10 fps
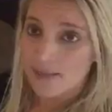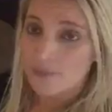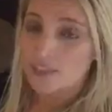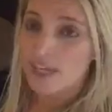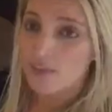
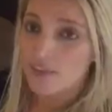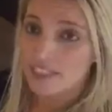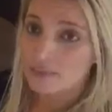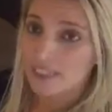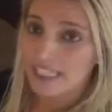there's other
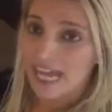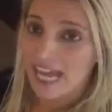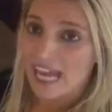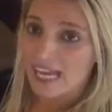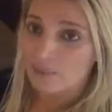things we can
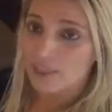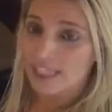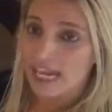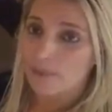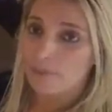add. We
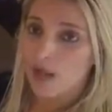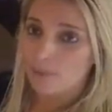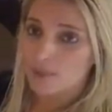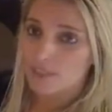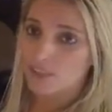could add a
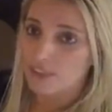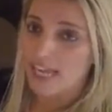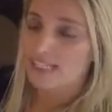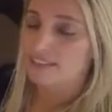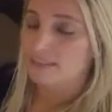ball between your
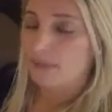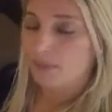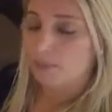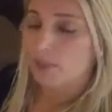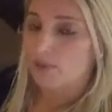legs and some
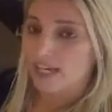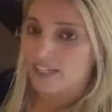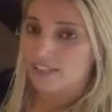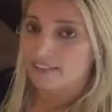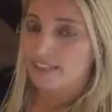other
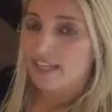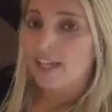progressions.